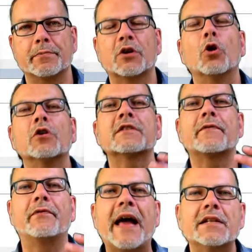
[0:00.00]
because
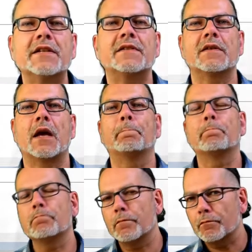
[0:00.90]
that is
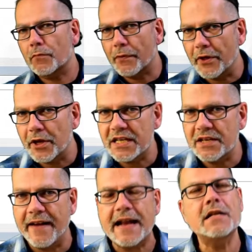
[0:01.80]
the
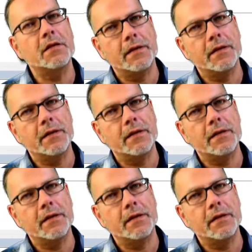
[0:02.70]
event.